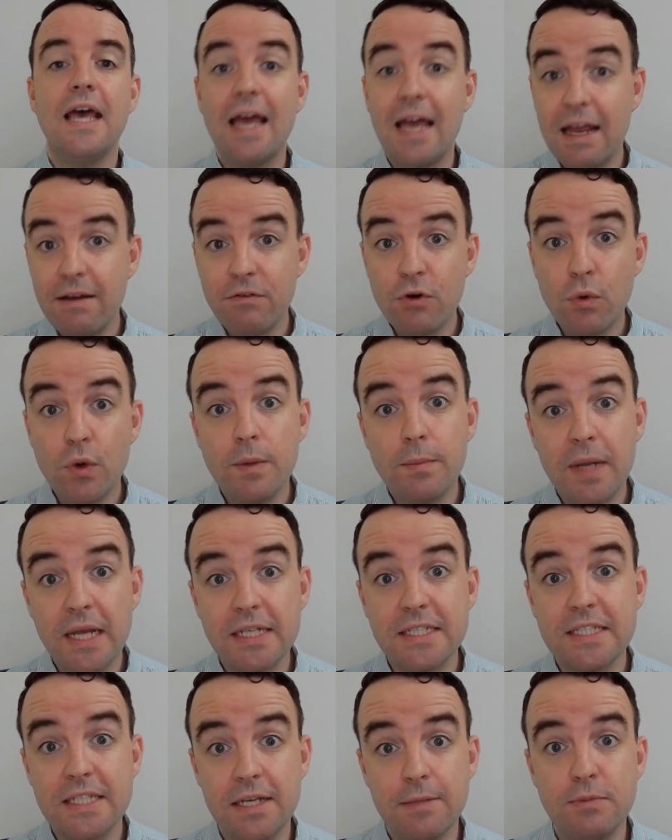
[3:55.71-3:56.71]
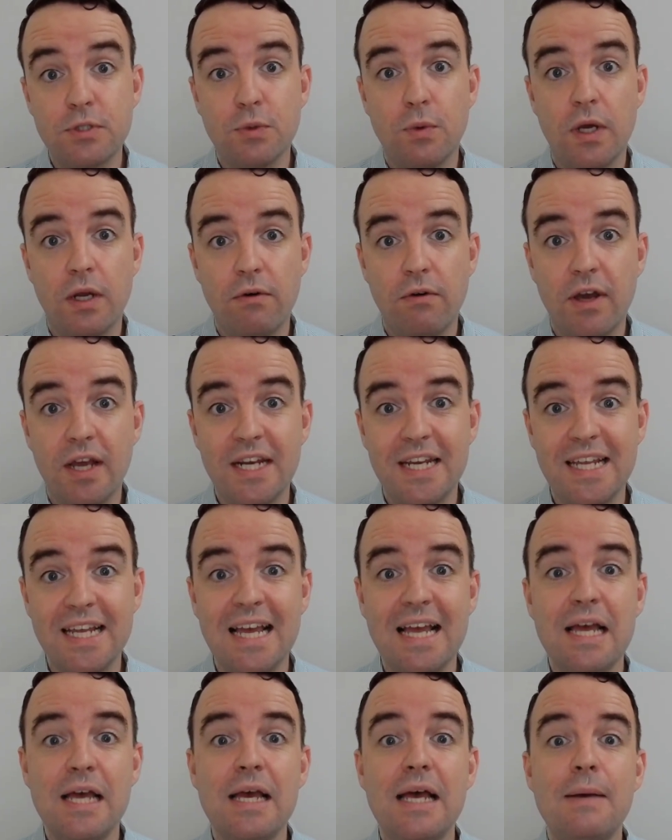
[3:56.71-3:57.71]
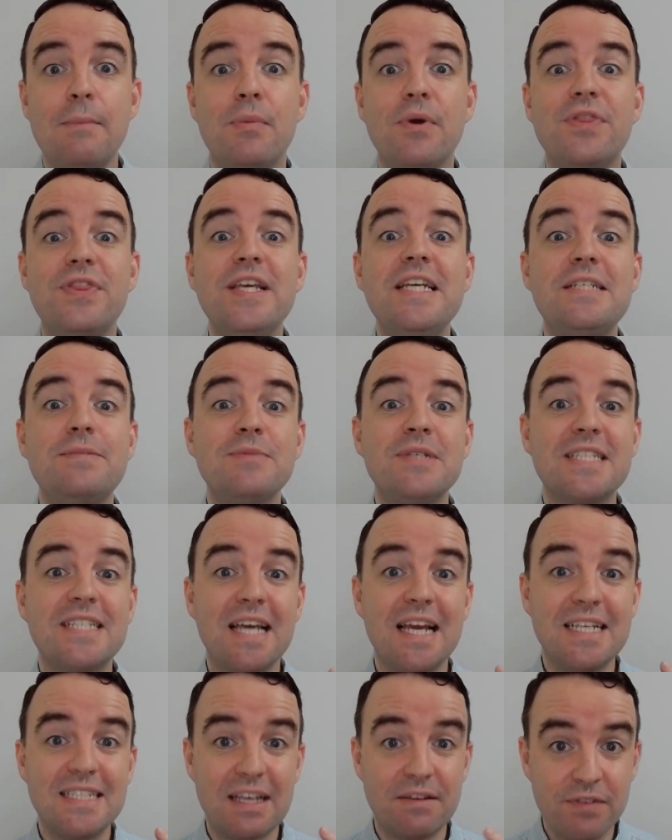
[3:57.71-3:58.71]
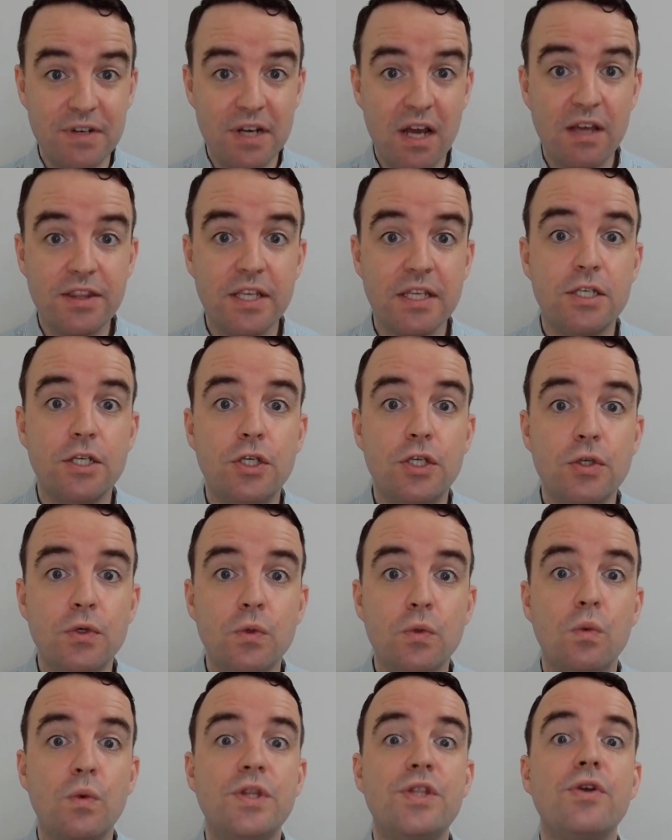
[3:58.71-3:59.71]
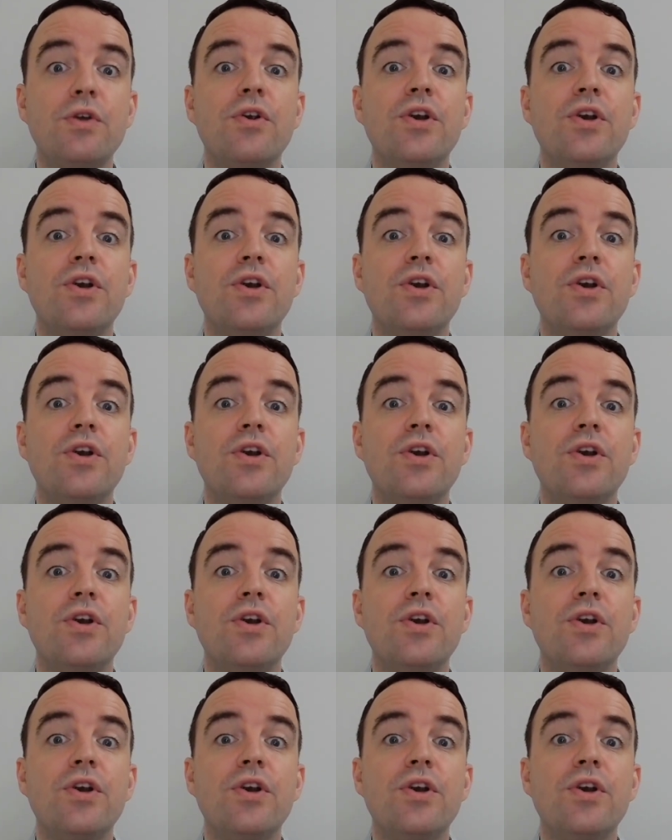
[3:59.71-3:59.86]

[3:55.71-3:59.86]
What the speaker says: Everyone makes slips while writing, but these mistakes have nothing to do with your